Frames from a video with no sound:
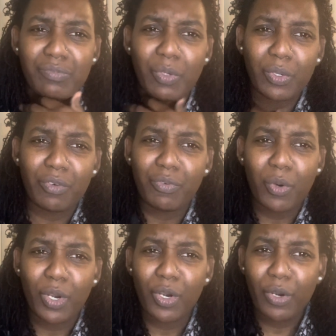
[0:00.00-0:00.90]
voted
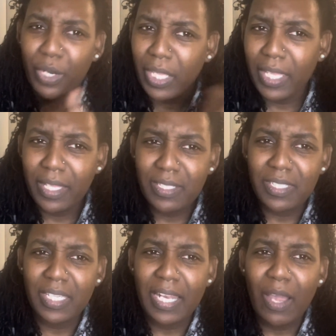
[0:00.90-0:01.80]
for her
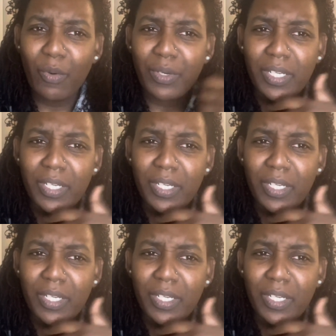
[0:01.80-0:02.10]
to get out